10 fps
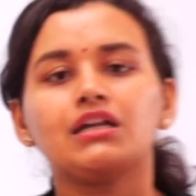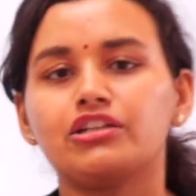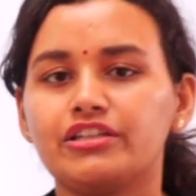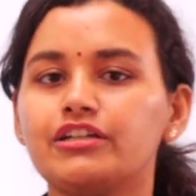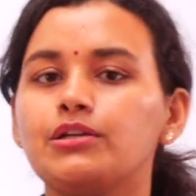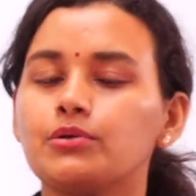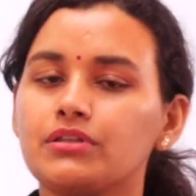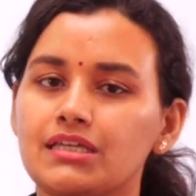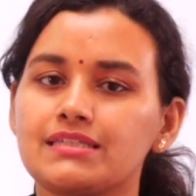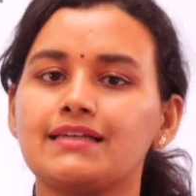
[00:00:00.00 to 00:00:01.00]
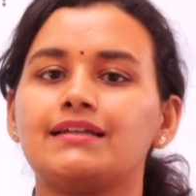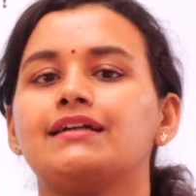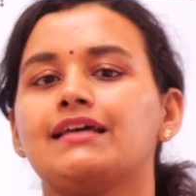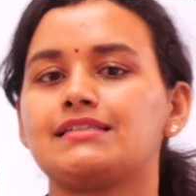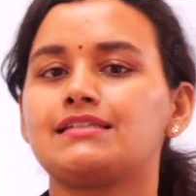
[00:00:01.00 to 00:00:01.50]
Now, there are two things that are
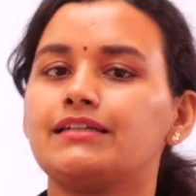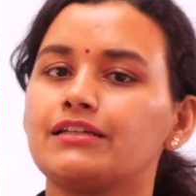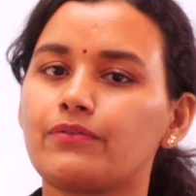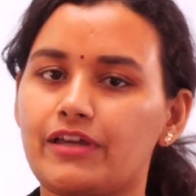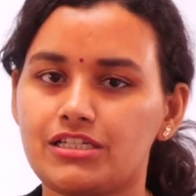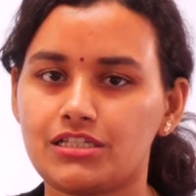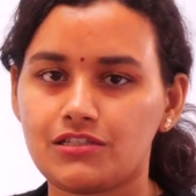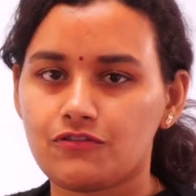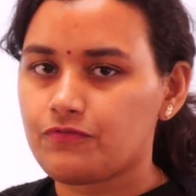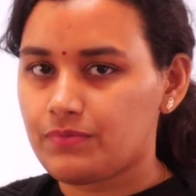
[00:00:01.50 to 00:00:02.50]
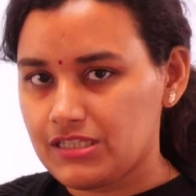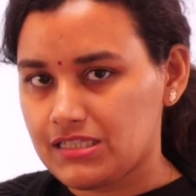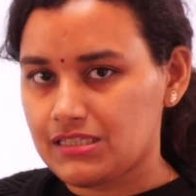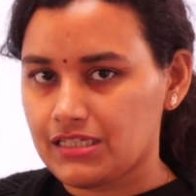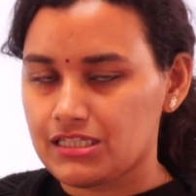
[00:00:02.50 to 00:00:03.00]
tested in questions of
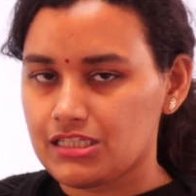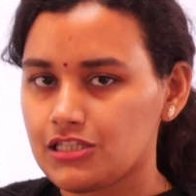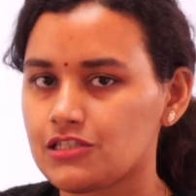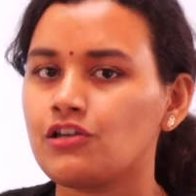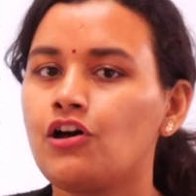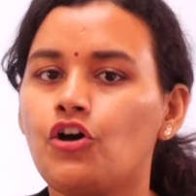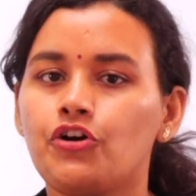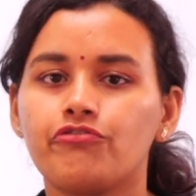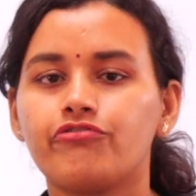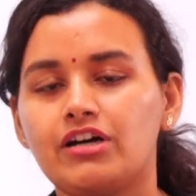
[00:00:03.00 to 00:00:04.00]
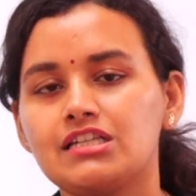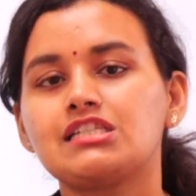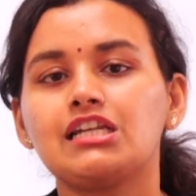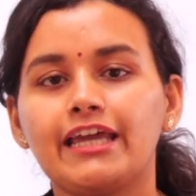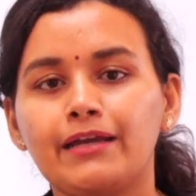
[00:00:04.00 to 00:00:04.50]
percentages.
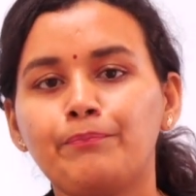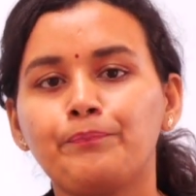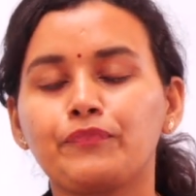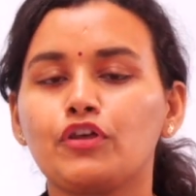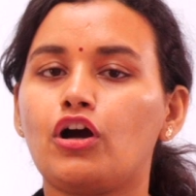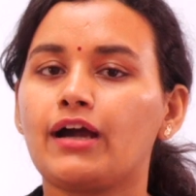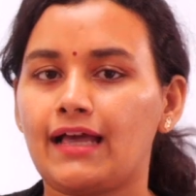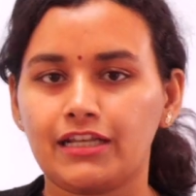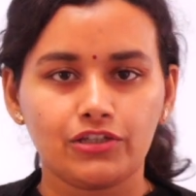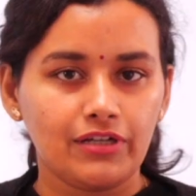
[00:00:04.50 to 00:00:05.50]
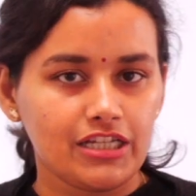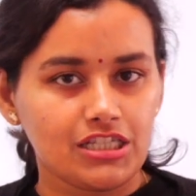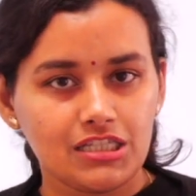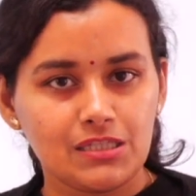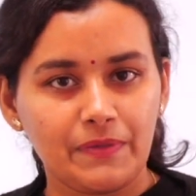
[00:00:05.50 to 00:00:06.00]
Firstly, your
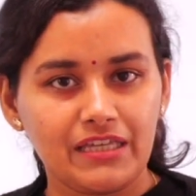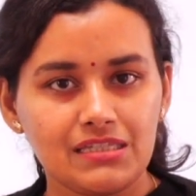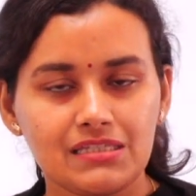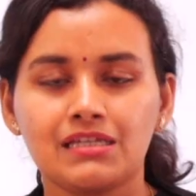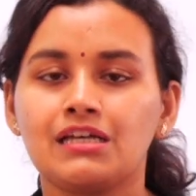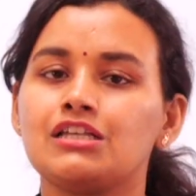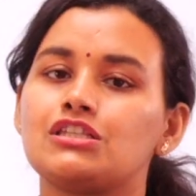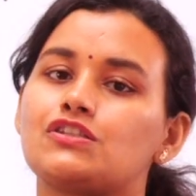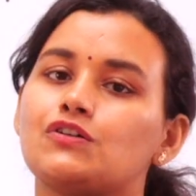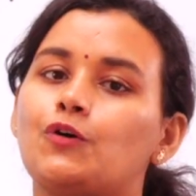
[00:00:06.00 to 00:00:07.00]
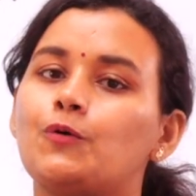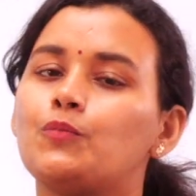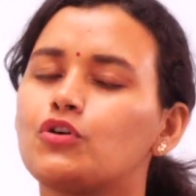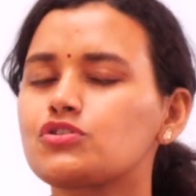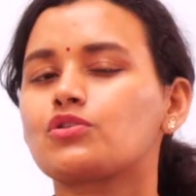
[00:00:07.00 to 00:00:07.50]
calculation speeds. So
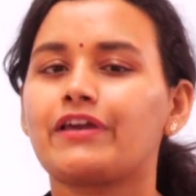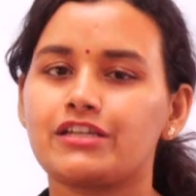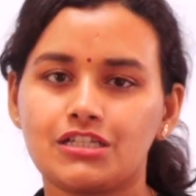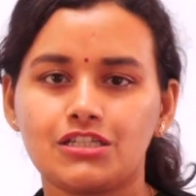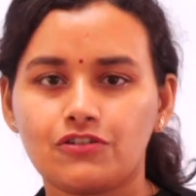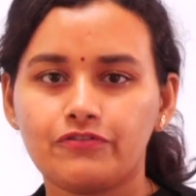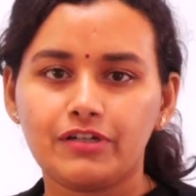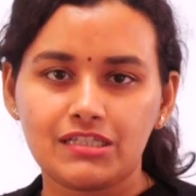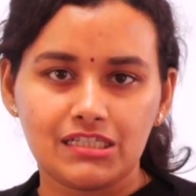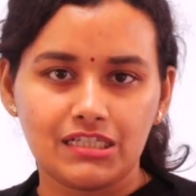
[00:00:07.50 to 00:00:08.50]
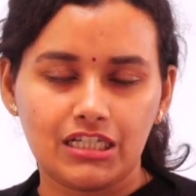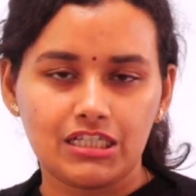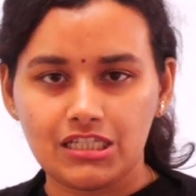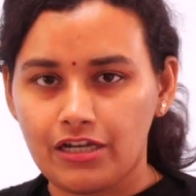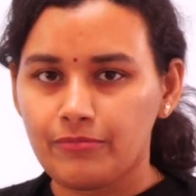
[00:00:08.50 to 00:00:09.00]
most questions of
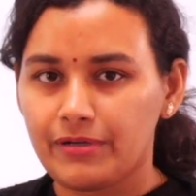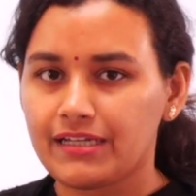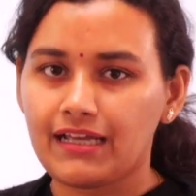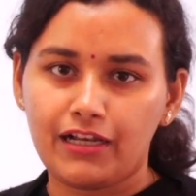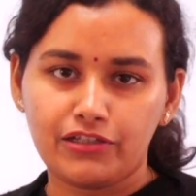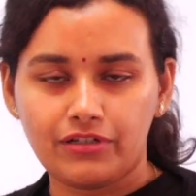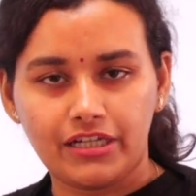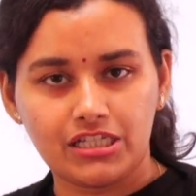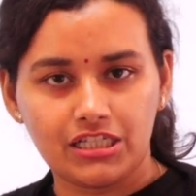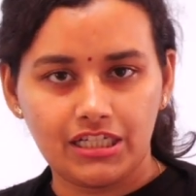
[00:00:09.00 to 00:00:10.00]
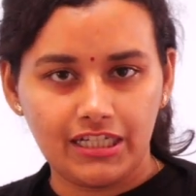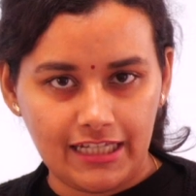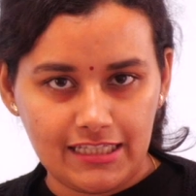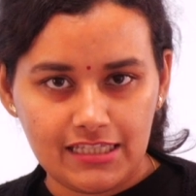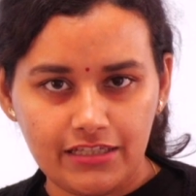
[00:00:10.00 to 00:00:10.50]
percentages are a bit calculation
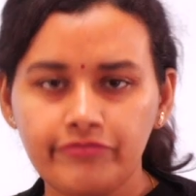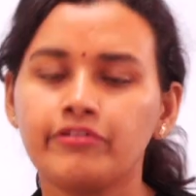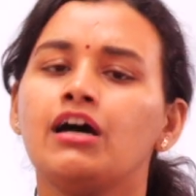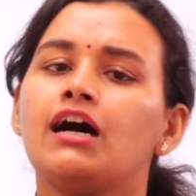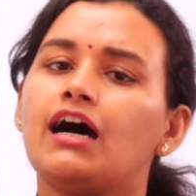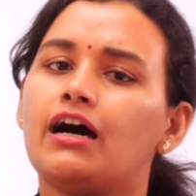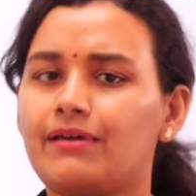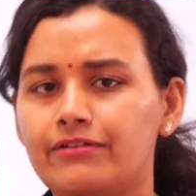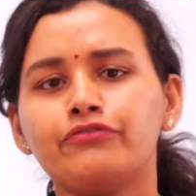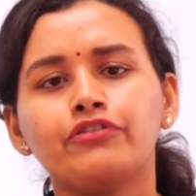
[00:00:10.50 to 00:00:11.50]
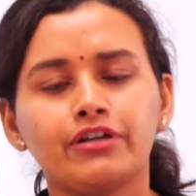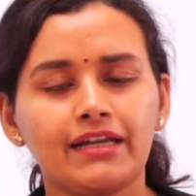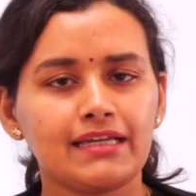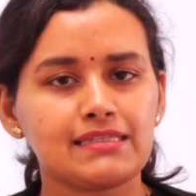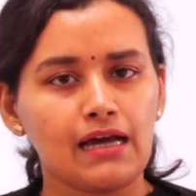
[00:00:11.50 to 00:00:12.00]
intensive. However, for an
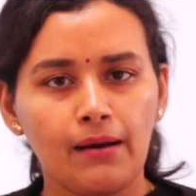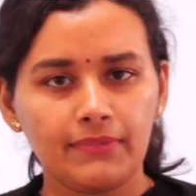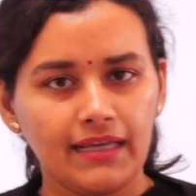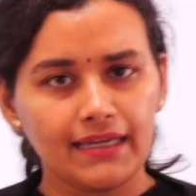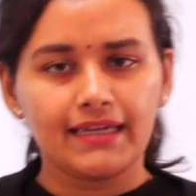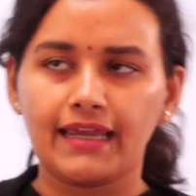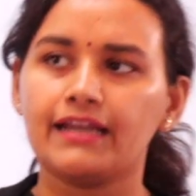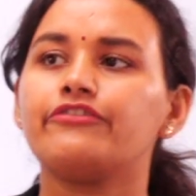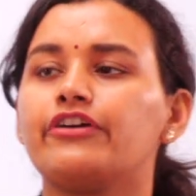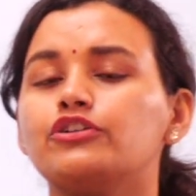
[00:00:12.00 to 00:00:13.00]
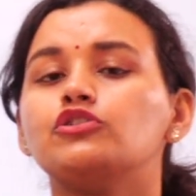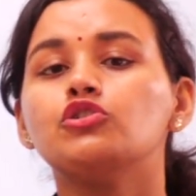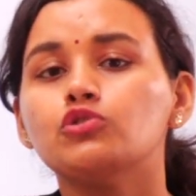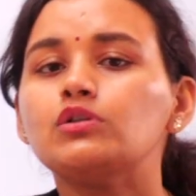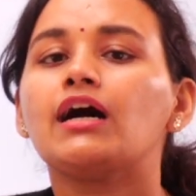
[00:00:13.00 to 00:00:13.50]
exam like GATE, where you
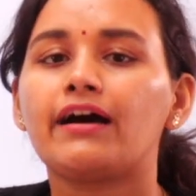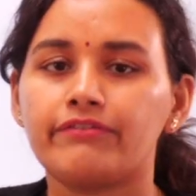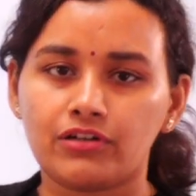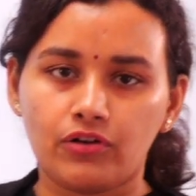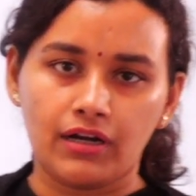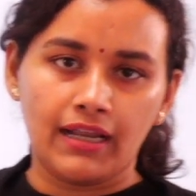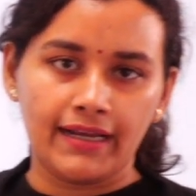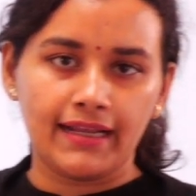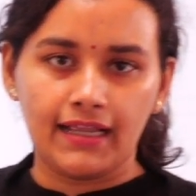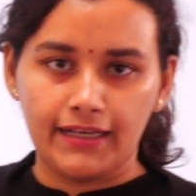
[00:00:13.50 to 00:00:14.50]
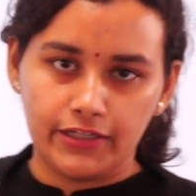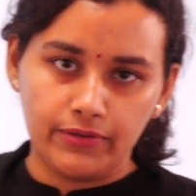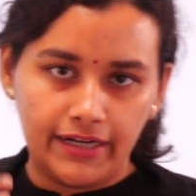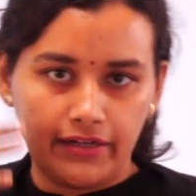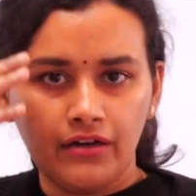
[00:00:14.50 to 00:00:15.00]
do have an online
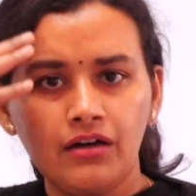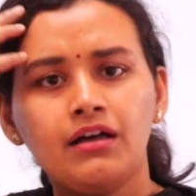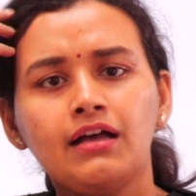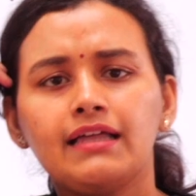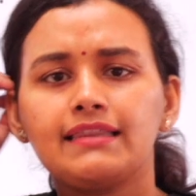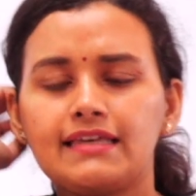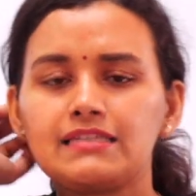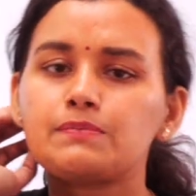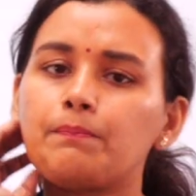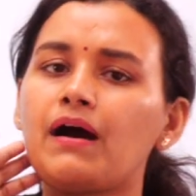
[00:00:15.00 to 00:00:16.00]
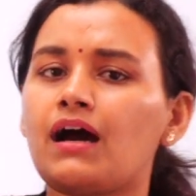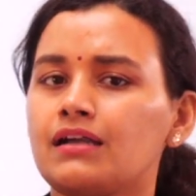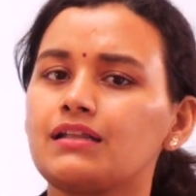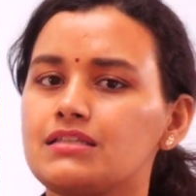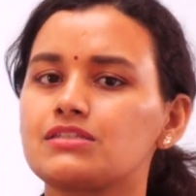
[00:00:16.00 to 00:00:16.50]
calculator, this part
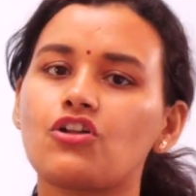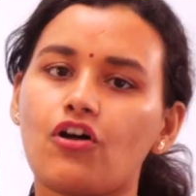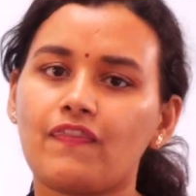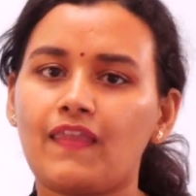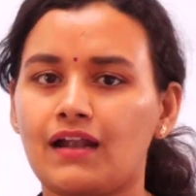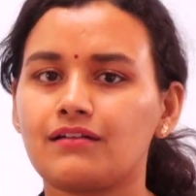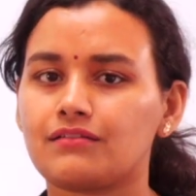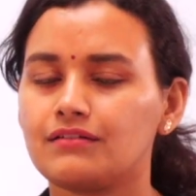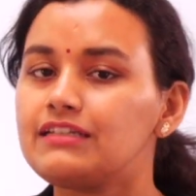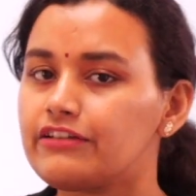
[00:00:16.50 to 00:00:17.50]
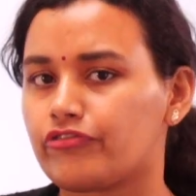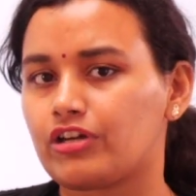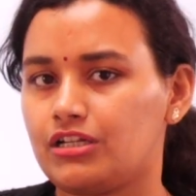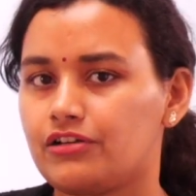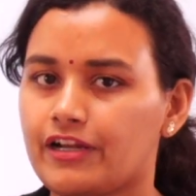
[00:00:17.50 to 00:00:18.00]
is not that
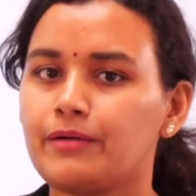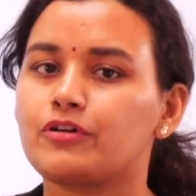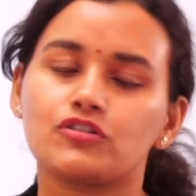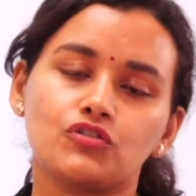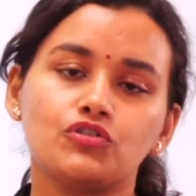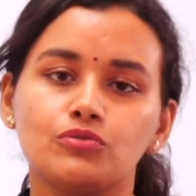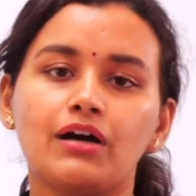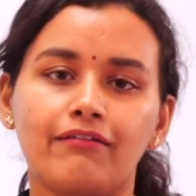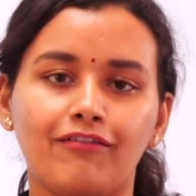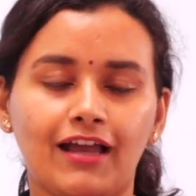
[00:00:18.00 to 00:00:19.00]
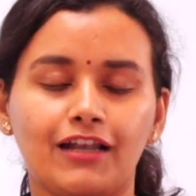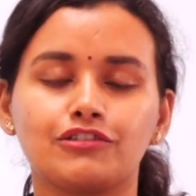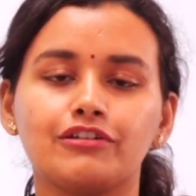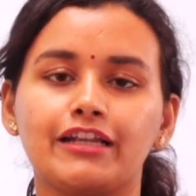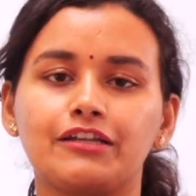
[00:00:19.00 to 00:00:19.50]
difficult, right? Because you do have a
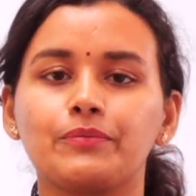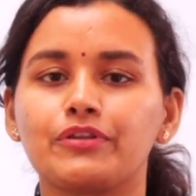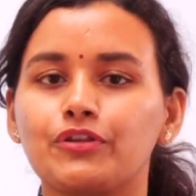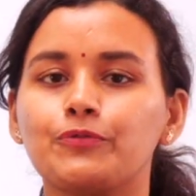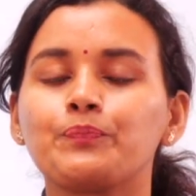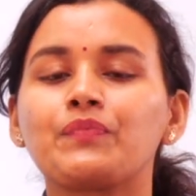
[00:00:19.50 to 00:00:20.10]
calculator with you.